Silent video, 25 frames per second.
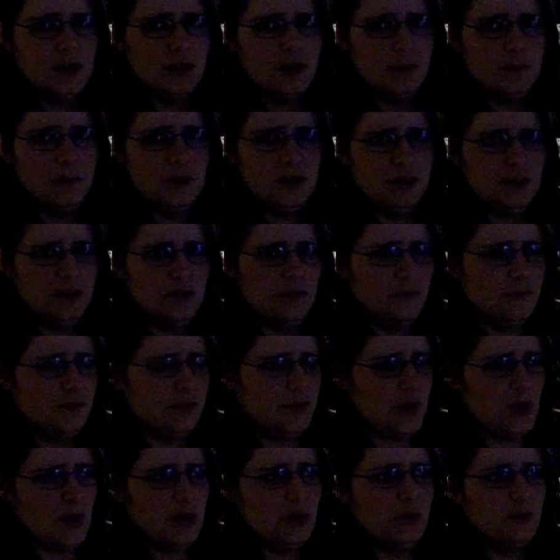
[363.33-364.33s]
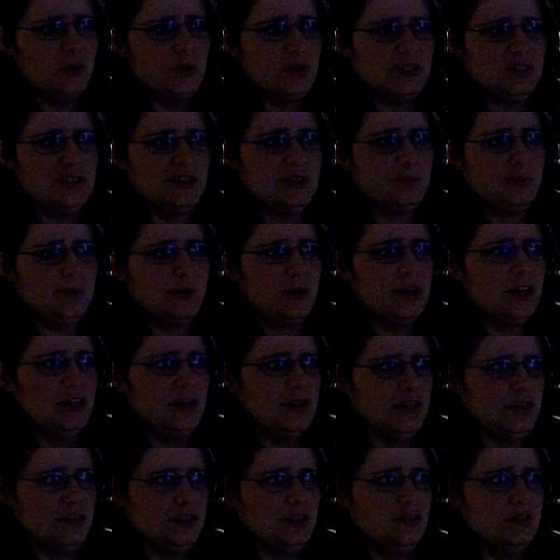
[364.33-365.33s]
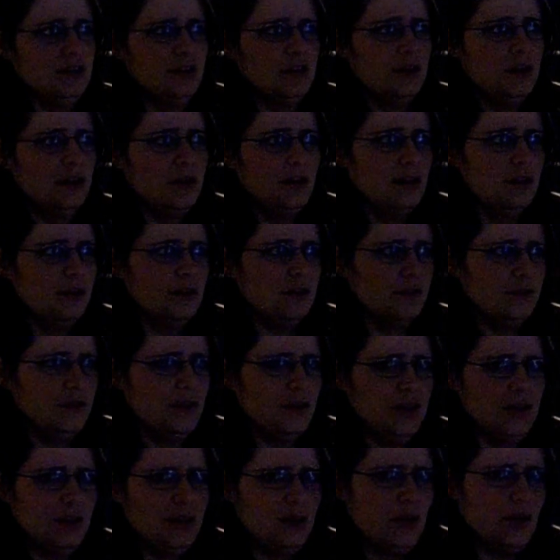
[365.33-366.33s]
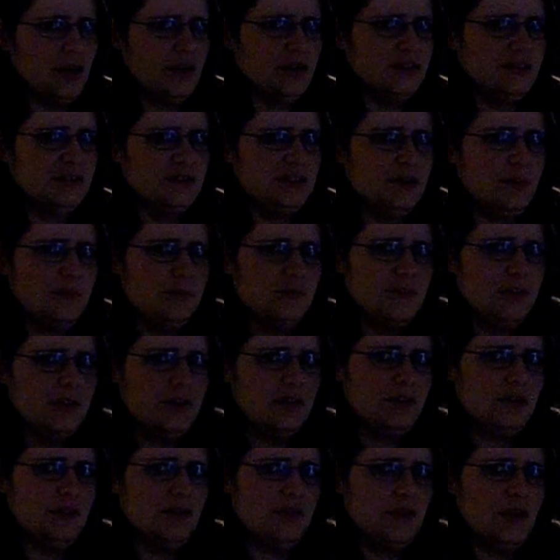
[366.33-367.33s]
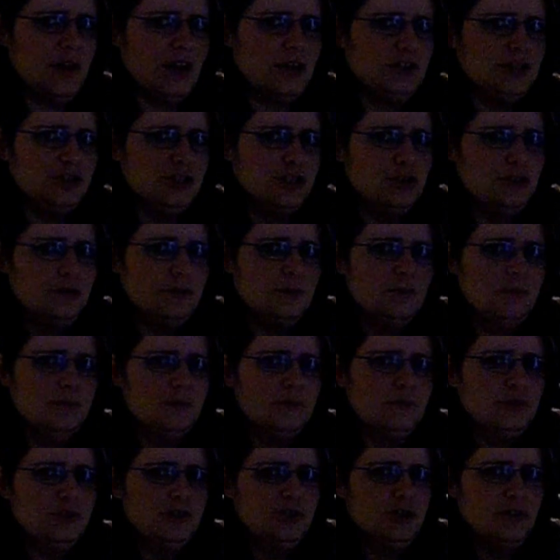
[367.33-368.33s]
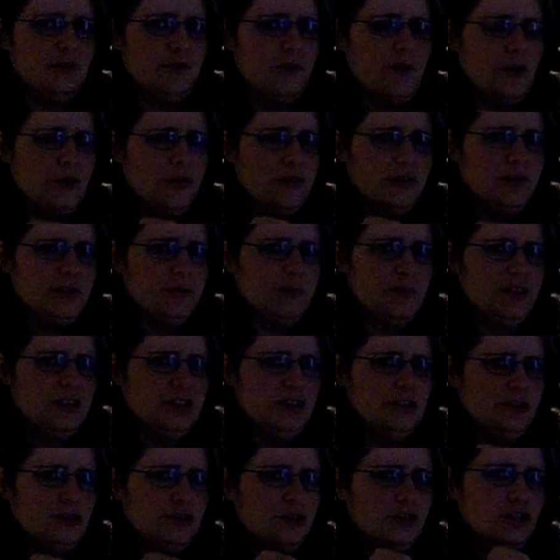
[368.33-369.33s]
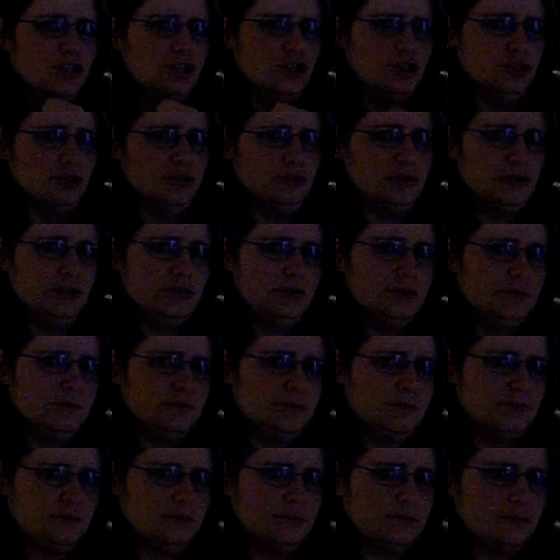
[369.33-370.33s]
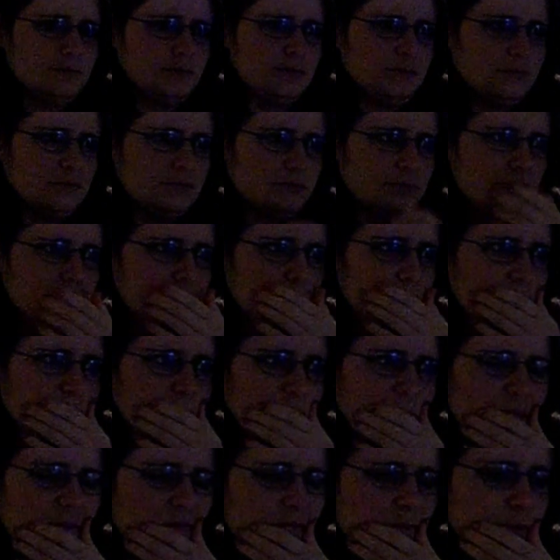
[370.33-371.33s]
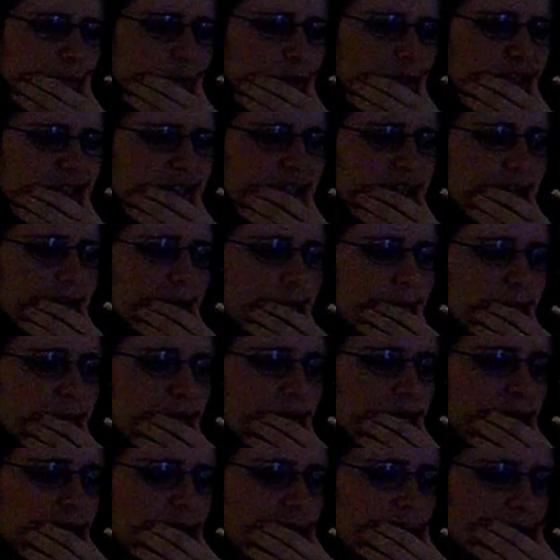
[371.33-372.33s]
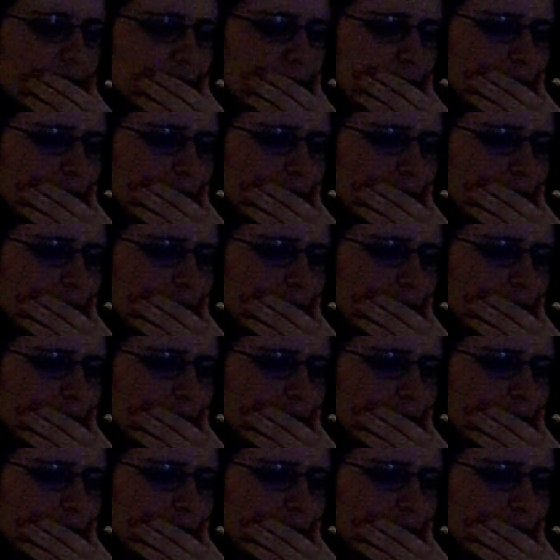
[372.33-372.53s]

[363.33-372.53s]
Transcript: I mean, if they don't explain it, then it's something that should have already been learned. For example,